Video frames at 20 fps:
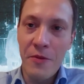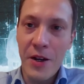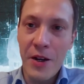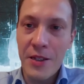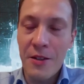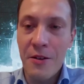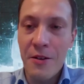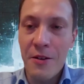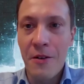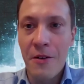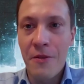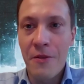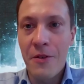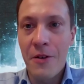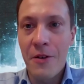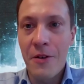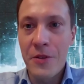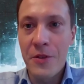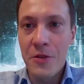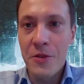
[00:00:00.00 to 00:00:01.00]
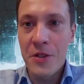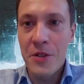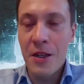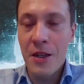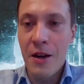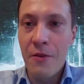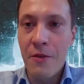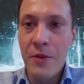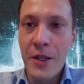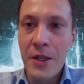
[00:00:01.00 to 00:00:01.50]
factor of
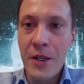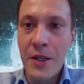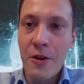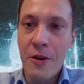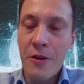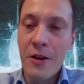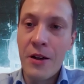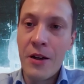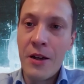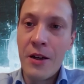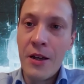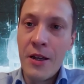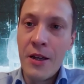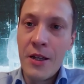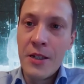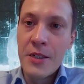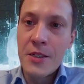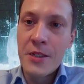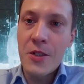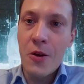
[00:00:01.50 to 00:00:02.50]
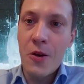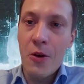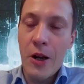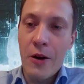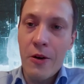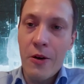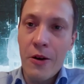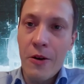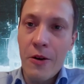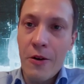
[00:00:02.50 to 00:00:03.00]
using a wind or
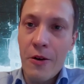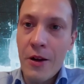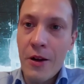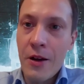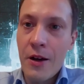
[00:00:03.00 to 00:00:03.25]
solar or